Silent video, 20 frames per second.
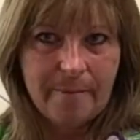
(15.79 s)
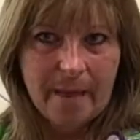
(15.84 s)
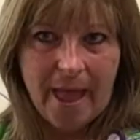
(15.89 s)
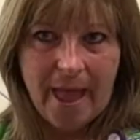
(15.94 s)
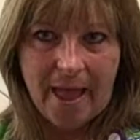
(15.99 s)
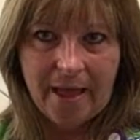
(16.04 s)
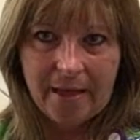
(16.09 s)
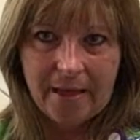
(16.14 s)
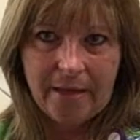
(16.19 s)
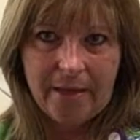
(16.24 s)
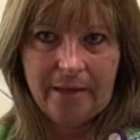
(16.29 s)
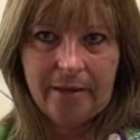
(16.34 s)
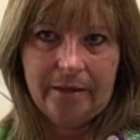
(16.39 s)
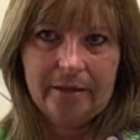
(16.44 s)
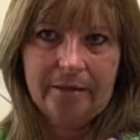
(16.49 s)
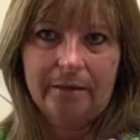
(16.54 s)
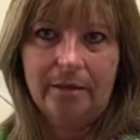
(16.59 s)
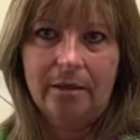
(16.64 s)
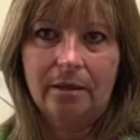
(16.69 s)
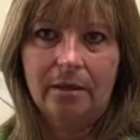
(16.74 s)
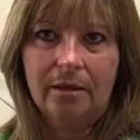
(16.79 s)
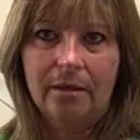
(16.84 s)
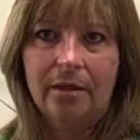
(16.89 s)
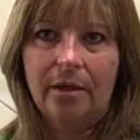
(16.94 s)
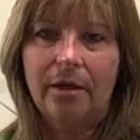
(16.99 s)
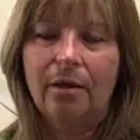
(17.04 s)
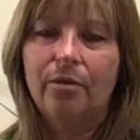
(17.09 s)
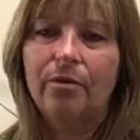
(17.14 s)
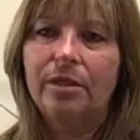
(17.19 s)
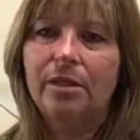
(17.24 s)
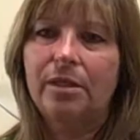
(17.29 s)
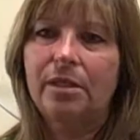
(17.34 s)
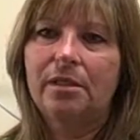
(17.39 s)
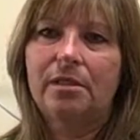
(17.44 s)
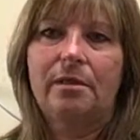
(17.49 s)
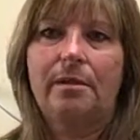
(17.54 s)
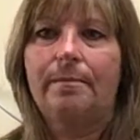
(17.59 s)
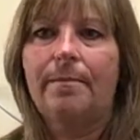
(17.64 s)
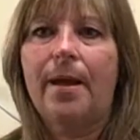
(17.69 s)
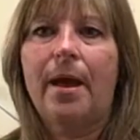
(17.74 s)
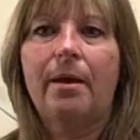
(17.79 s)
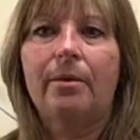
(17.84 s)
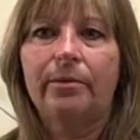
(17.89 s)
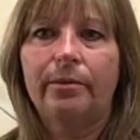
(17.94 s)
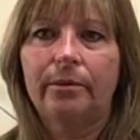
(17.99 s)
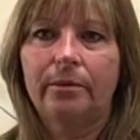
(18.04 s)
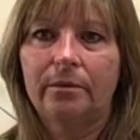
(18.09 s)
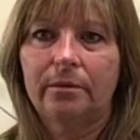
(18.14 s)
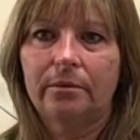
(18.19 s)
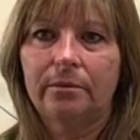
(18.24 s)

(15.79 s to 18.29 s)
back. It always isn't about